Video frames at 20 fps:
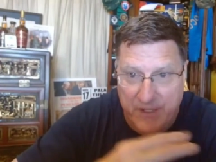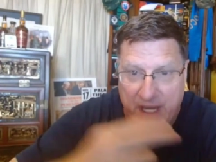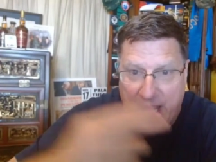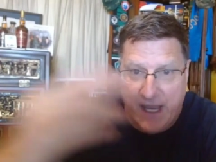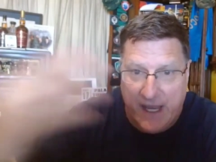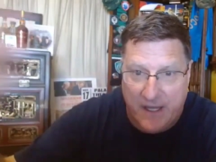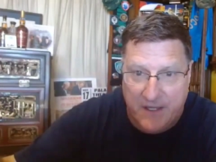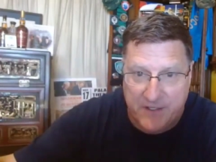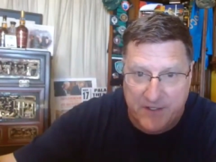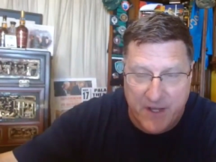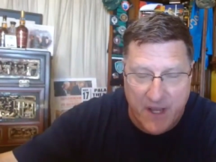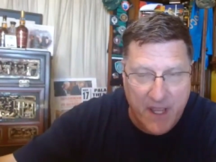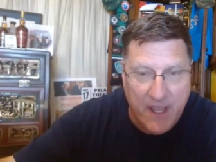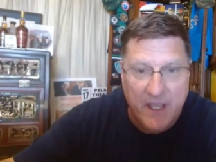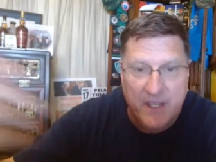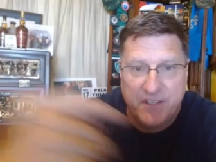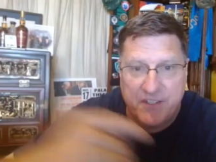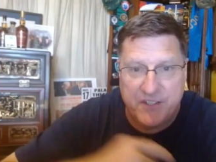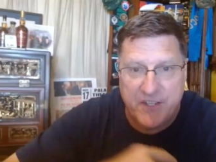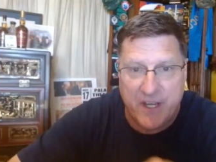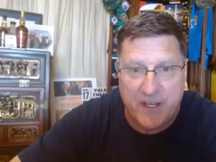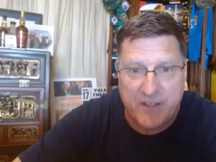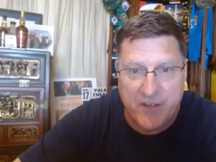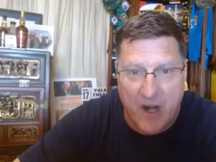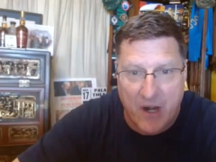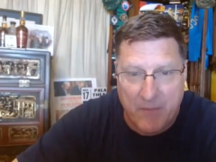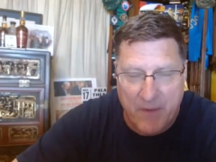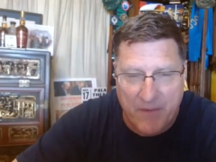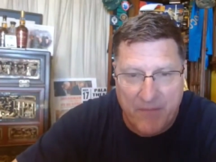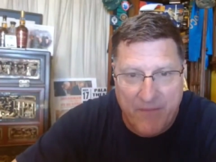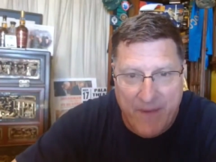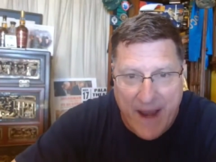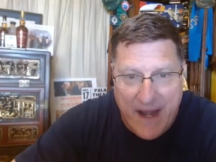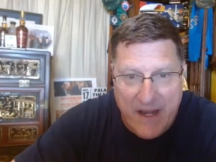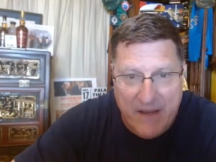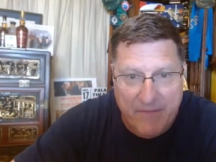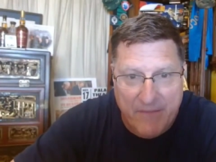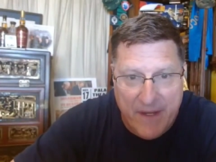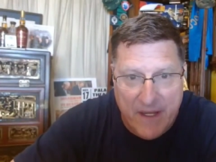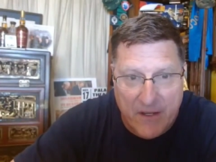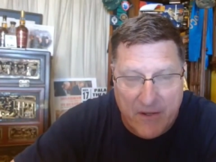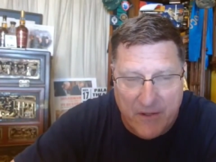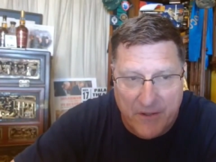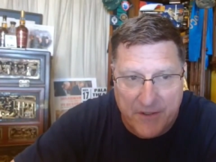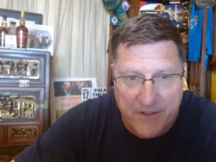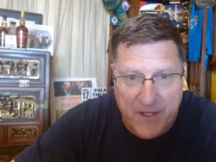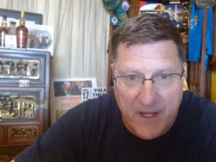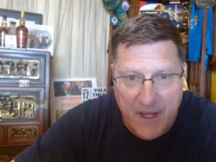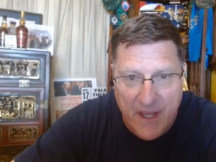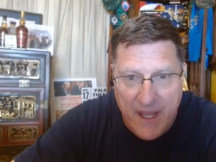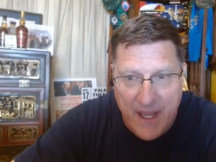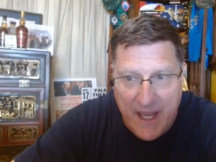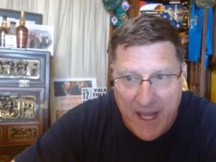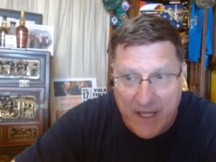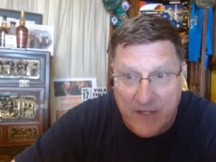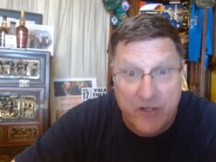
two tanks, six armored fighting vehicles,